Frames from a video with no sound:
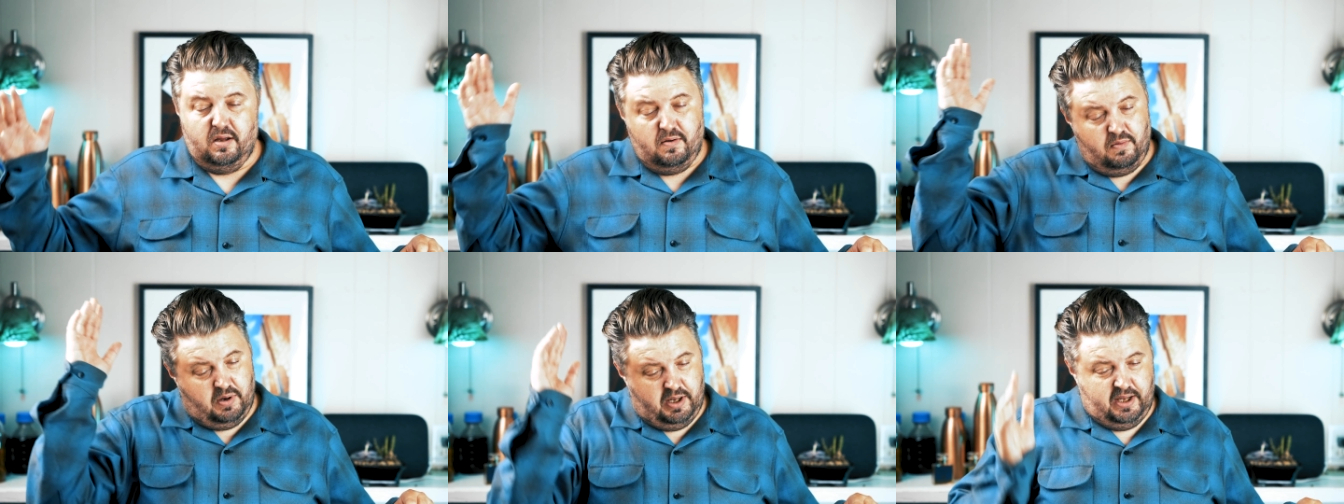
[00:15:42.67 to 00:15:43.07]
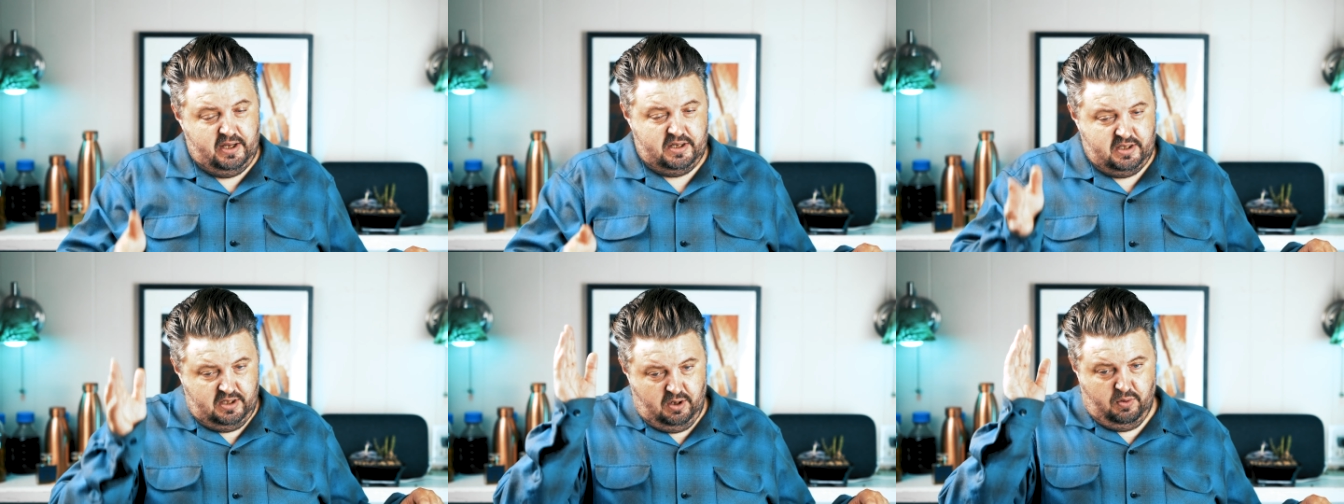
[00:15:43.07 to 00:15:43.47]
What
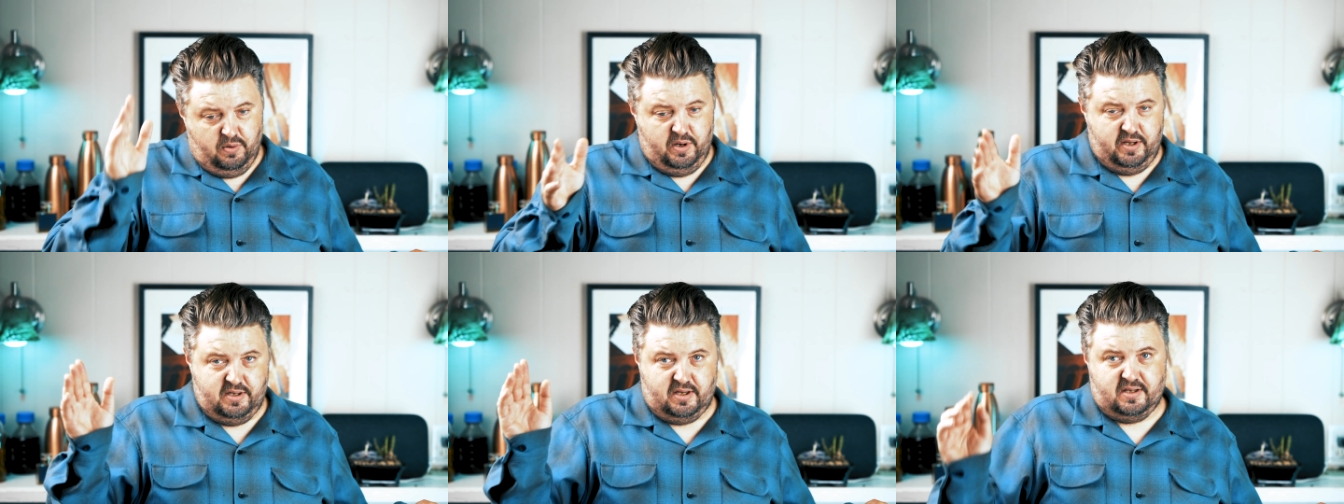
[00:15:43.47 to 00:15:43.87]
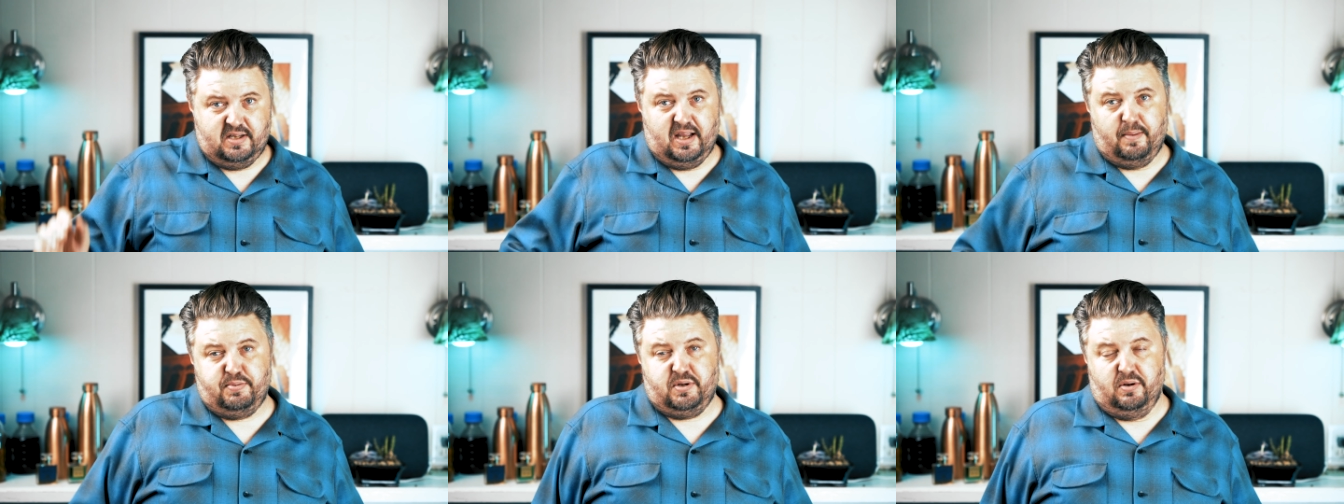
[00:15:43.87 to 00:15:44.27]
he's doing is
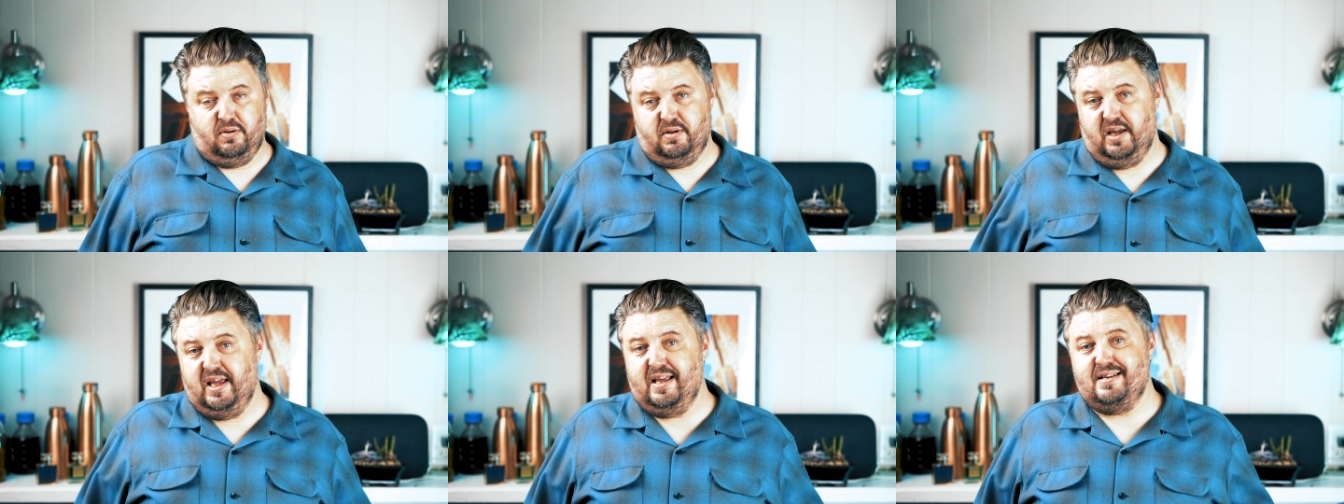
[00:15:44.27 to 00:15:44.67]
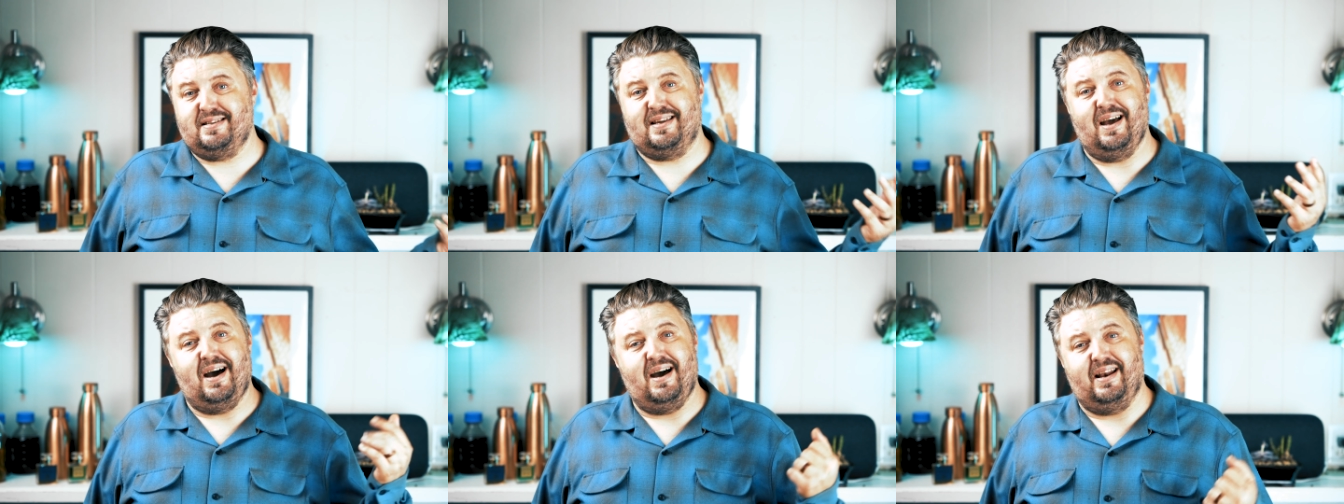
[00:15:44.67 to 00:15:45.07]
exceptional. He's
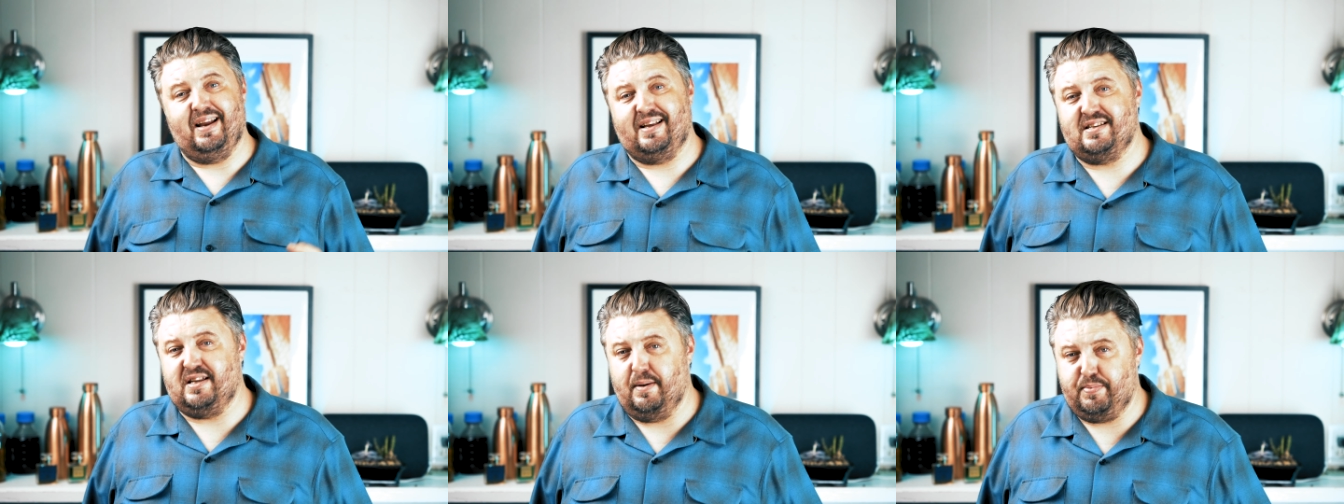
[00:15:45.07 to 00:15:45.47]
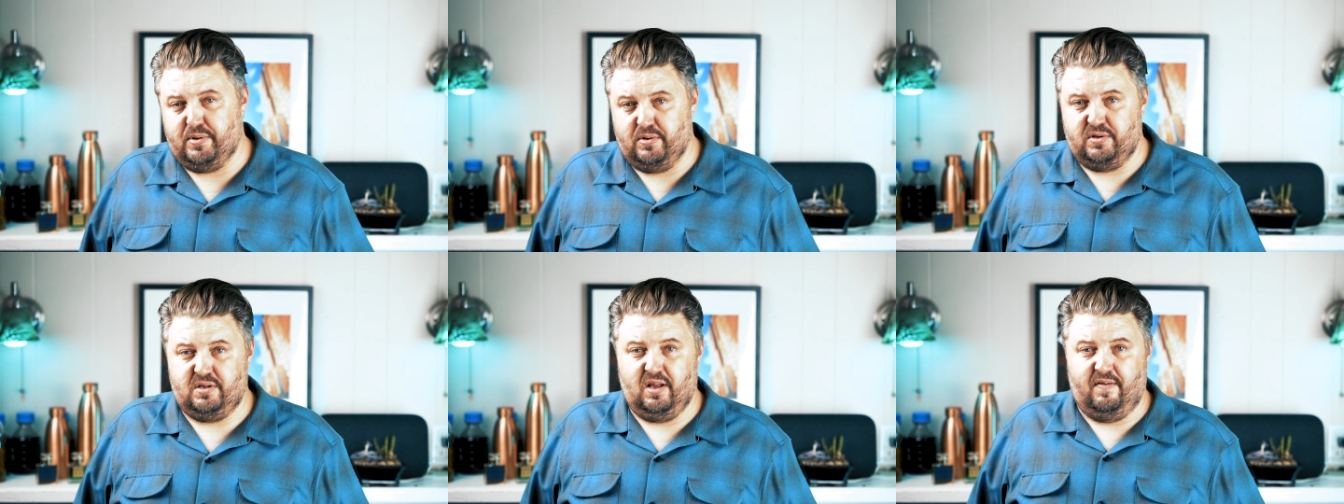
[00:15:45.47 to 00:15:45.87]
got
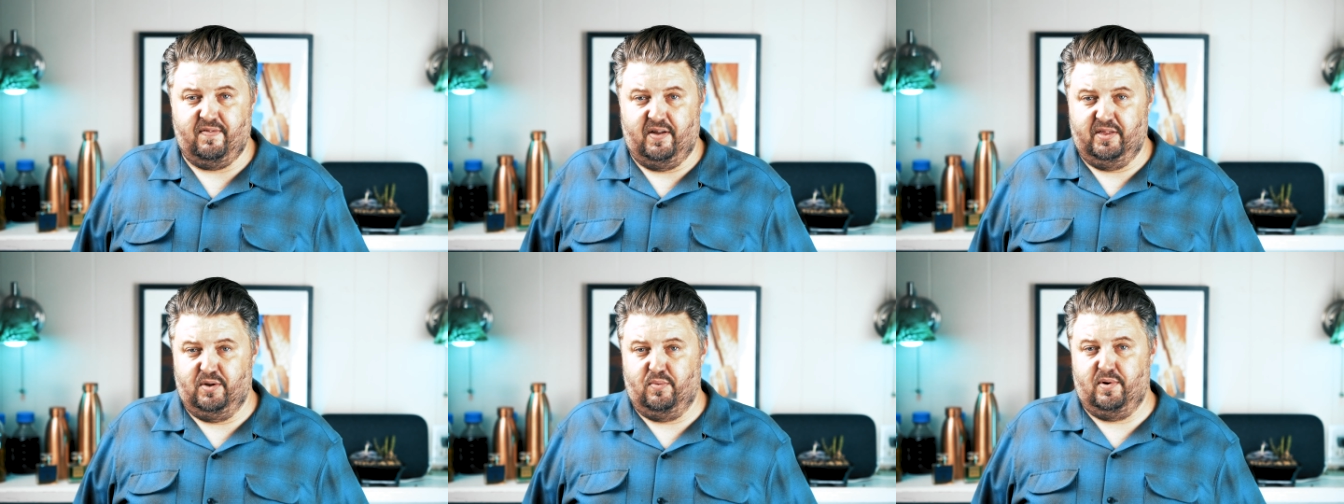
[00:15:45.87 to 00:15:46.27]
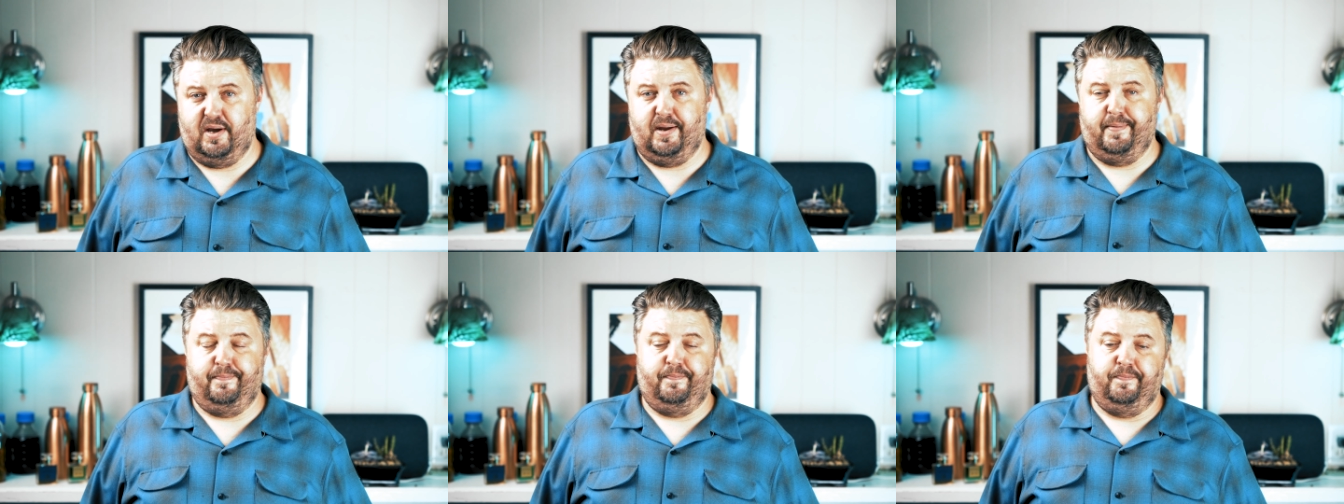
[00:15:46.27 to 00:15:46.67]
exceptional stuff on the
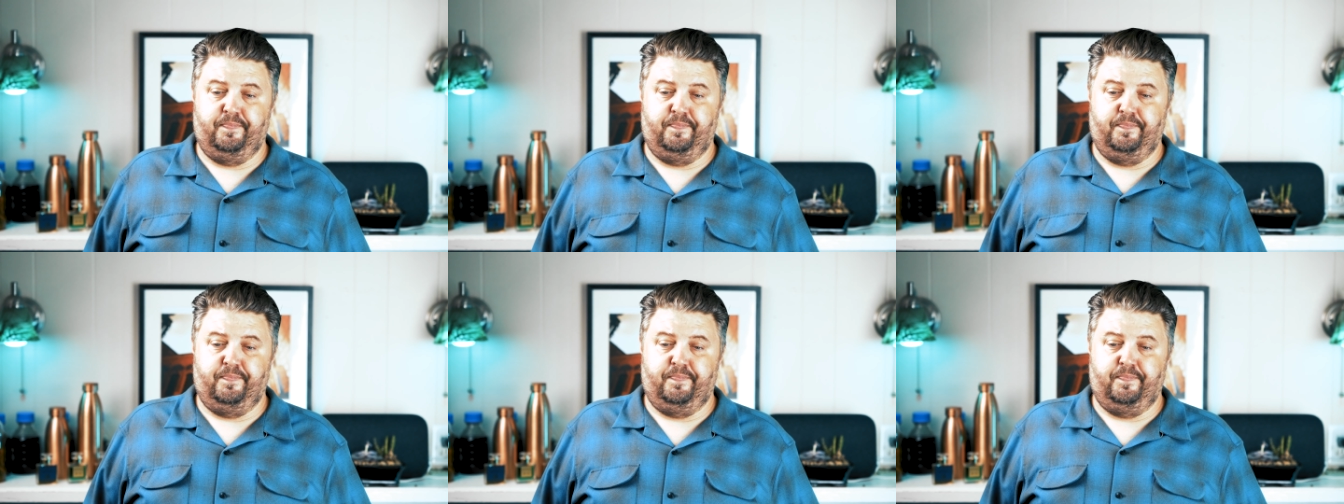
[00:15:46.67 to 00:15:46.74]
way